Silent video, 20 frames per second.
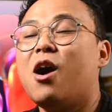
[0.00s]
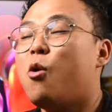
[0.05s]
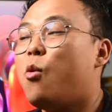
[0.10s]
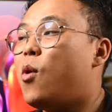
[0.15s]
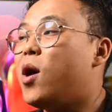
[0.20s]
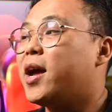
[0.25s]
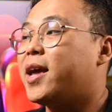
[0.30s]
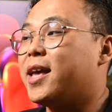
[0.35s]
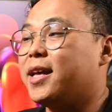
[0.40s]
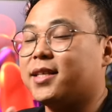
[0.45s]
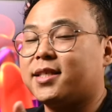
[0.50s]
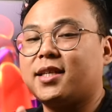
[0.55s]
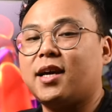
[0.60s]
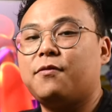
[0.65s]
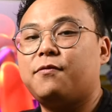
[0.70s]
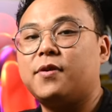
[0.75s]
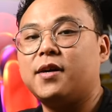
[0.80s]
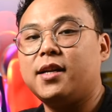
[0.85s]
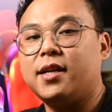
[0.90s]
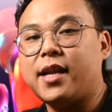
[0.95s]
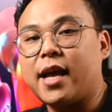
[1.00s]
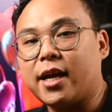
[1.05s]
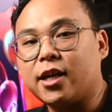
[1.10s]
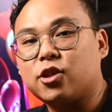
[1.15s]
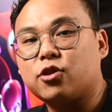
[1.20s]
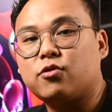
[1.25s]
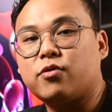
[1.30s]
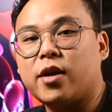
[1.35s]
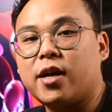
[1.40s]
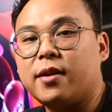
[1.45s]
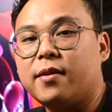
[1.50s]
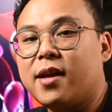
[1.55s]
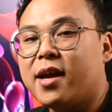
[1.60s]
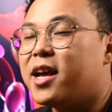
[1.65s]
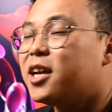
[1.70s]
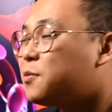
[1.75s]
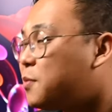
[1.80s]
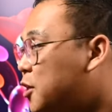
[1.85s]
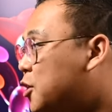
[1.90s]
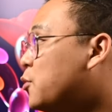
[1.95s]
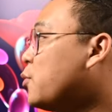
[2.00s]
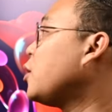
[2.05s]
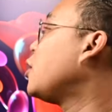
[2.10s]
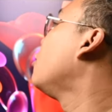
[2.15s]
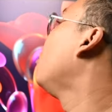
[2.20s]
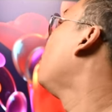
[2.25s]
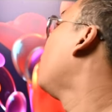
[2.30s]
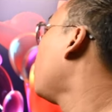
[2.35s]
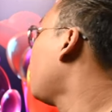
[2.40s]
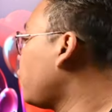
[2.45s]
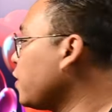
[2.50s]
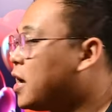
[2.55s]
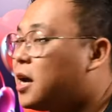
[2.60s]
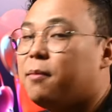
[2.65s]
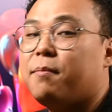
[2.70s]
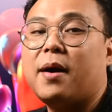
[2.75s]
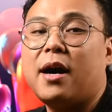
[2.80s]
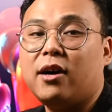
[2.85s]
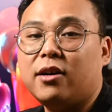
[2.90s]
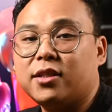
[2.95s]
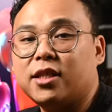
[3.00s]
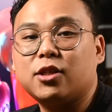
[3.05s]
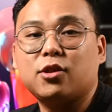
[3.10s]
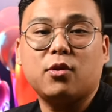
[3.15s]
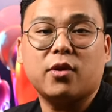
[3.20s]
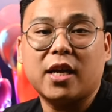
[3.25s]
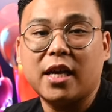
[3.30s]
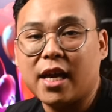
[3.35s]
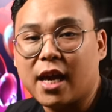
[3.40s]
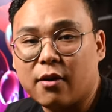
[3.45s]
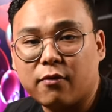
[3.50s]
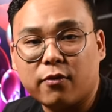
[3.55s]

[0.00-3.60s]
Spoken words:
one can suffer neck strain, especially when you're moving about, just looking